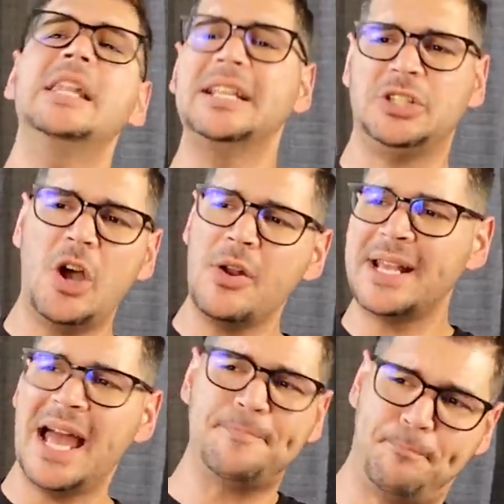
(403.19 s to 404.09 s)
and it's already
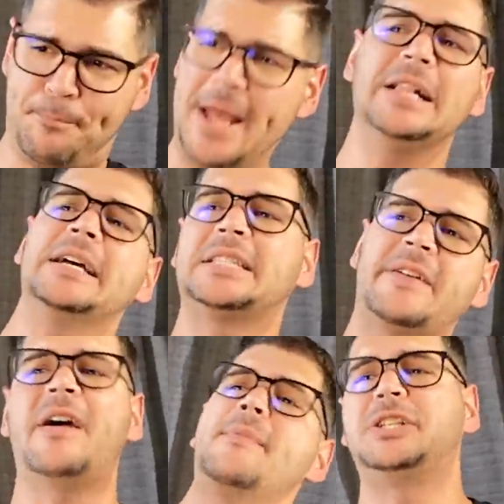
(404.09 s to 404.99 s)
got billions
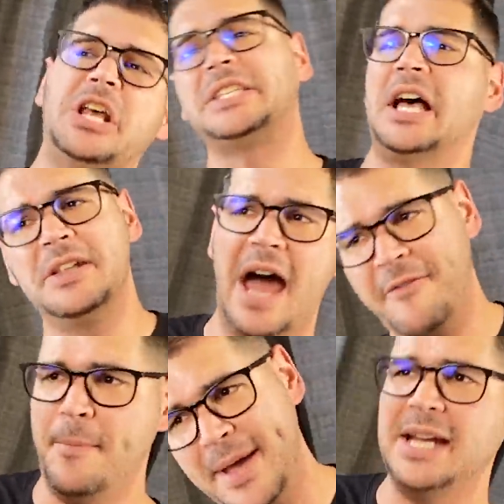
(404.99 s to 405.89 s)
of images, they'll never be